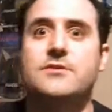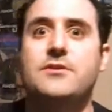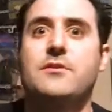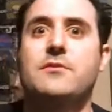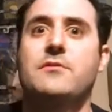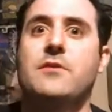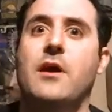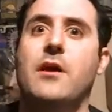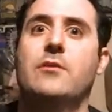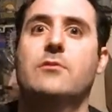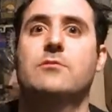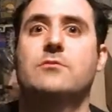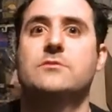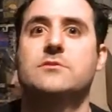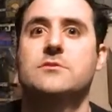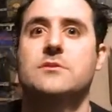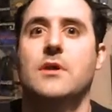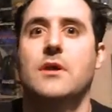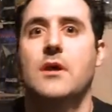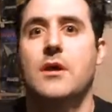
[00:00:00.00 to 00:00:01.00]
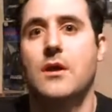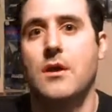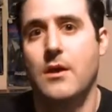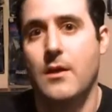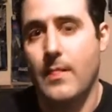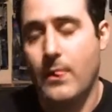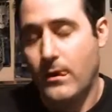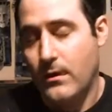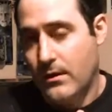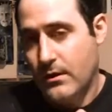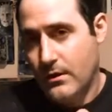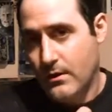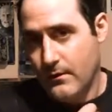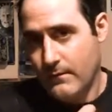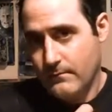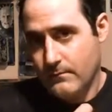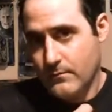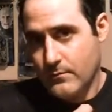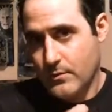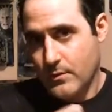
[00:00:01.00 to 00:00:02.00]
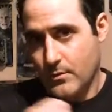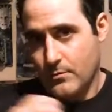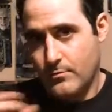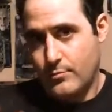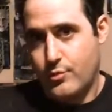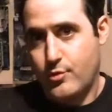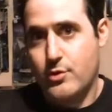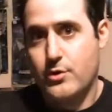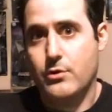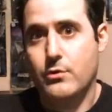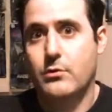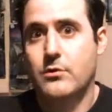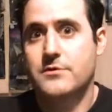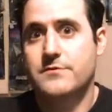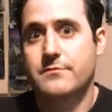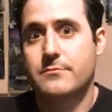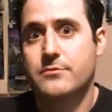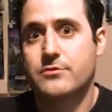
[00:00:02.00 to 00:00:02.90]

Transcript: two titles, pre-orders from